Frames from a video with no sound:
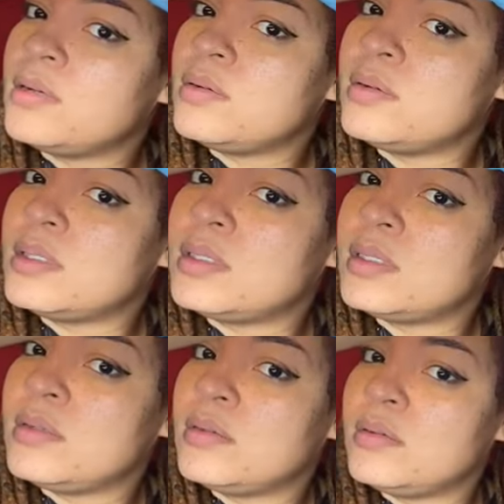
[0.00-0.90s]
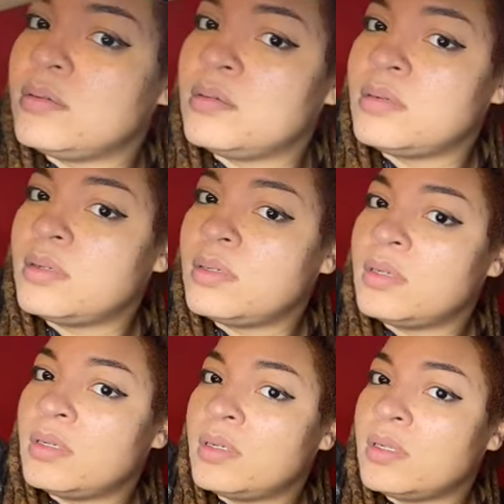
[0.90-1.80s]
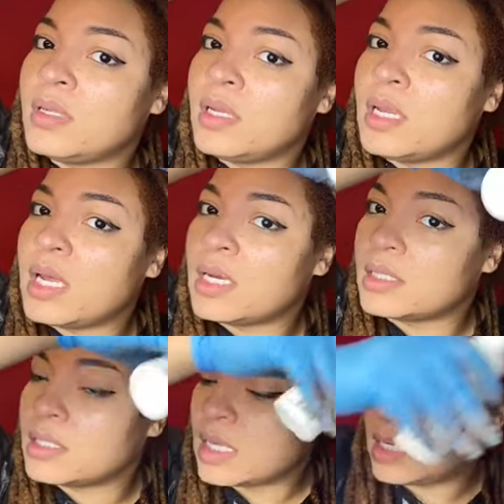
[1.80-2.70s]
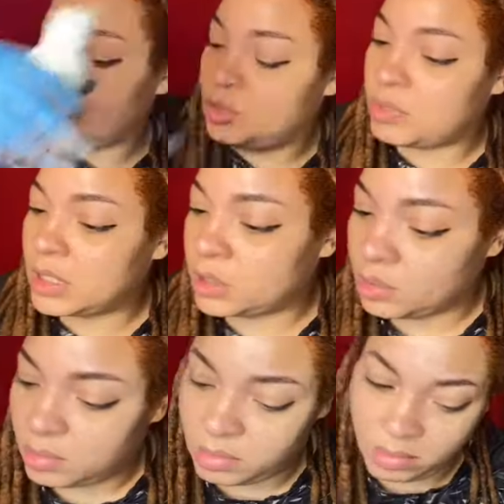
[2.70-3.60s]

onto the locks like a drizzle.